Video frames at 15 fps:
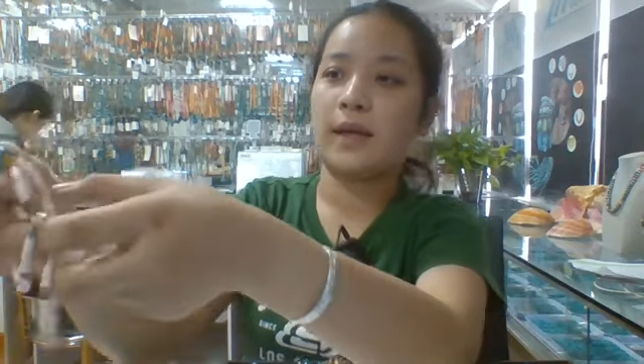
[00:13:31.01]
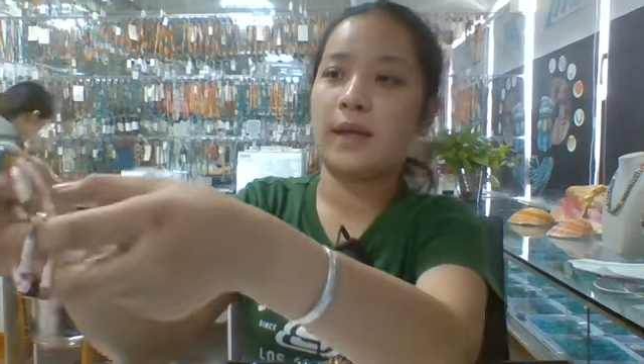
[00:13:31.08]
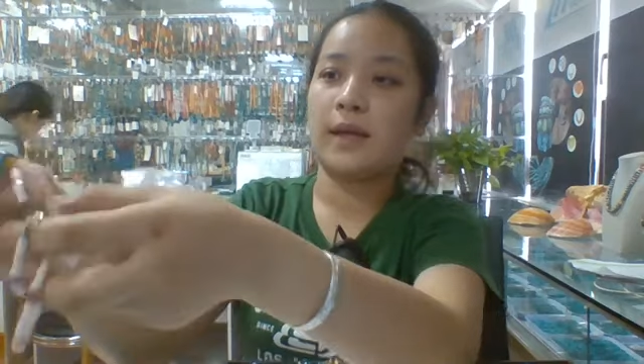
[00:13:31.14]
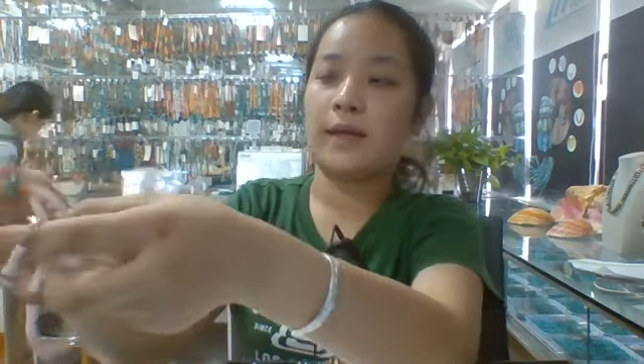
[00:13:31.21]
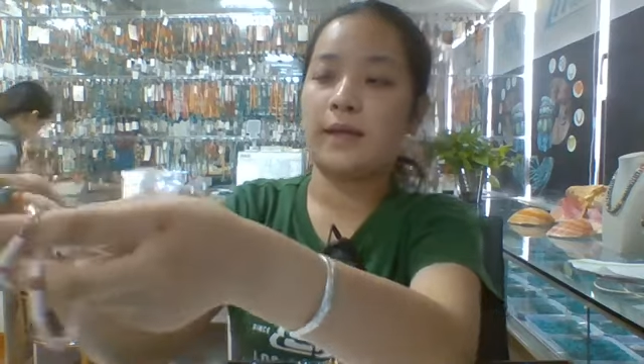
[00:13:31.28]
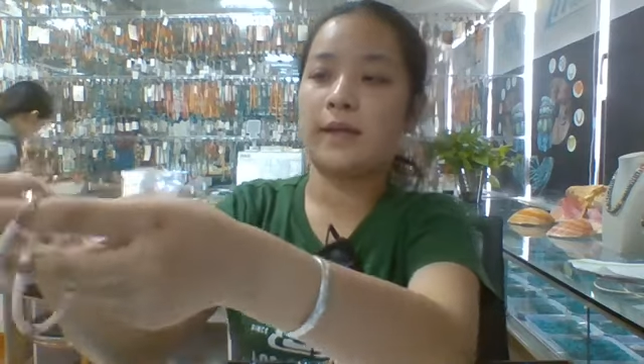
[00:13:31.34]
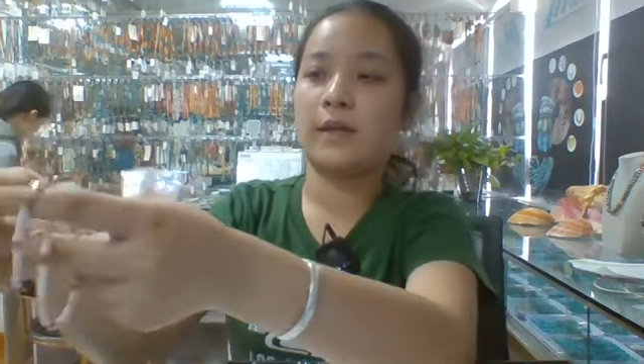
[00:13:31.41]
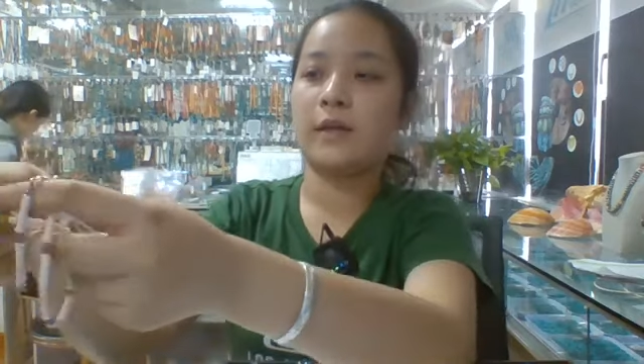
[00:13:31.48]

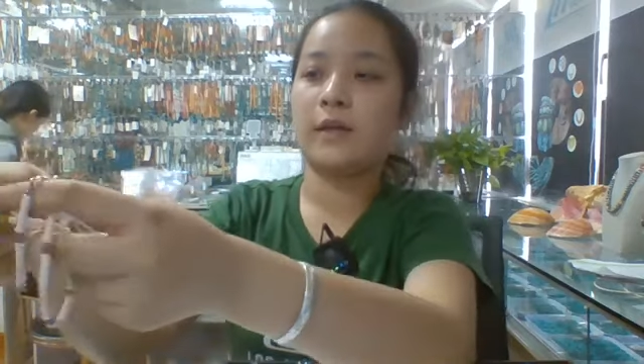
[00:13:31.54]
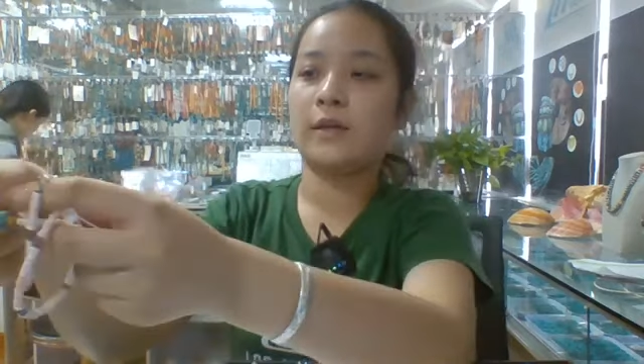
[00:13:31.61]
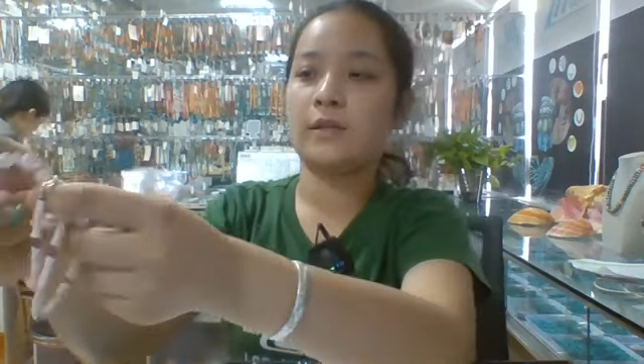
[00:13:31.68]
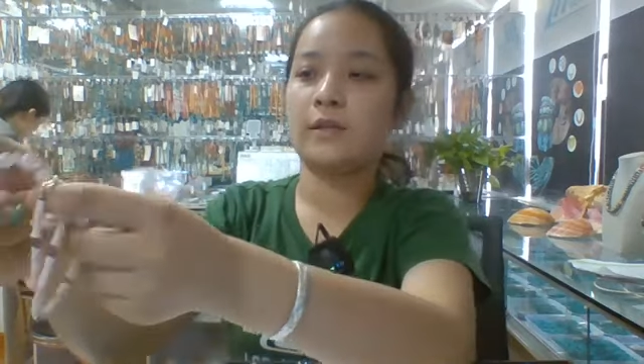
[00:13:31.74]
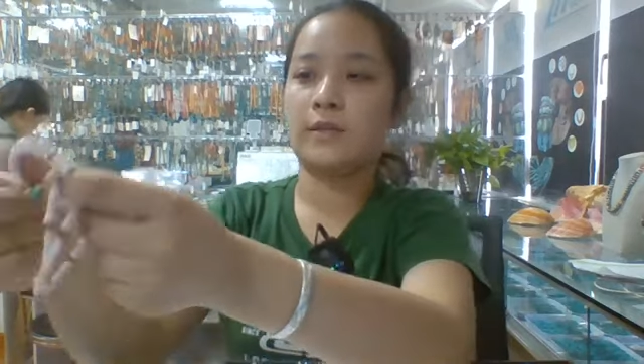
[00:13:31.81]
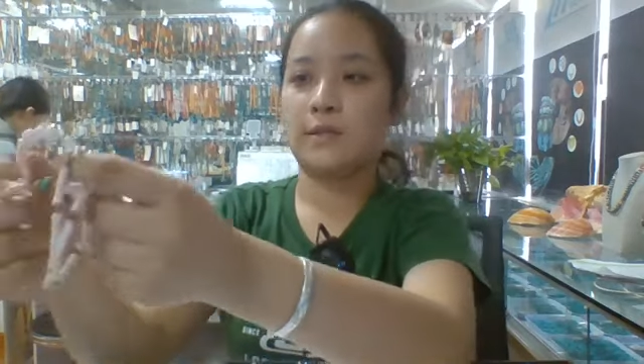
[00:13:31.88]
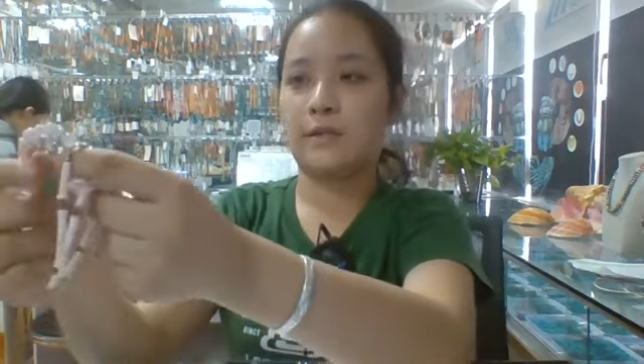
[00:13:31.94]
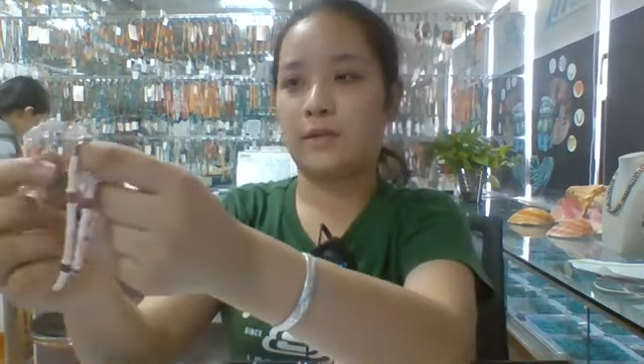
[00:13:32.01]
And here it
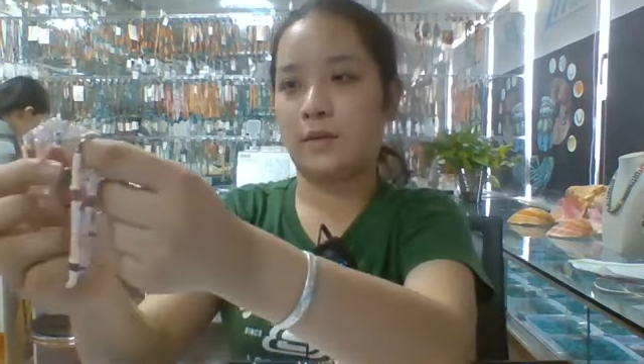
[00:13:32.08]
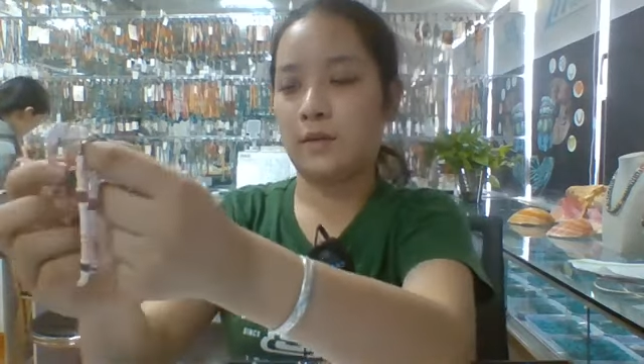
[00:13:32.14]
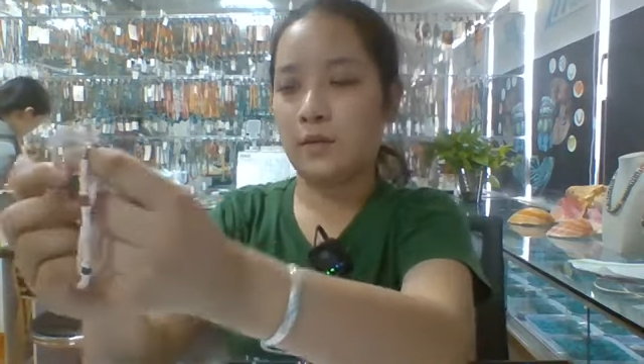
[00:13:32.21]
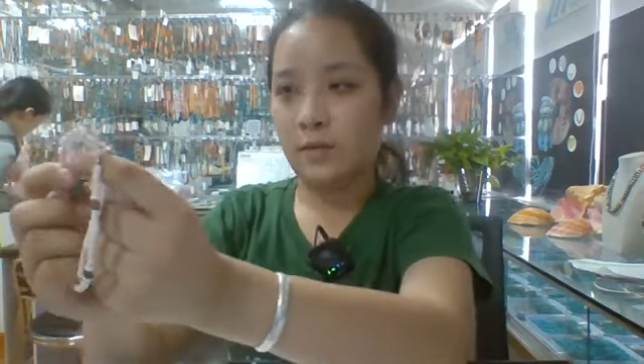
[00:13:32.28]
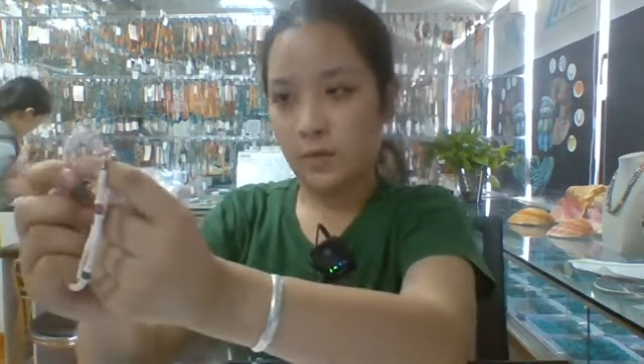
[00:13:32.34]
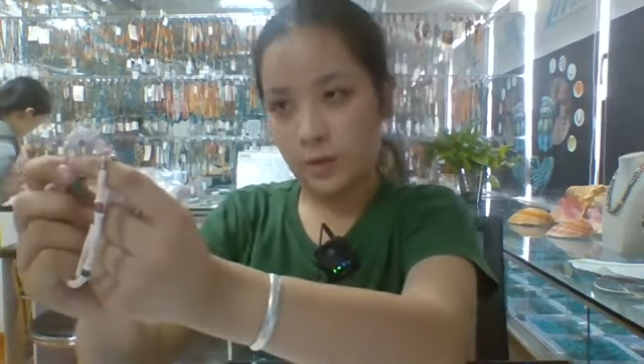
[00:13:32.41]
is the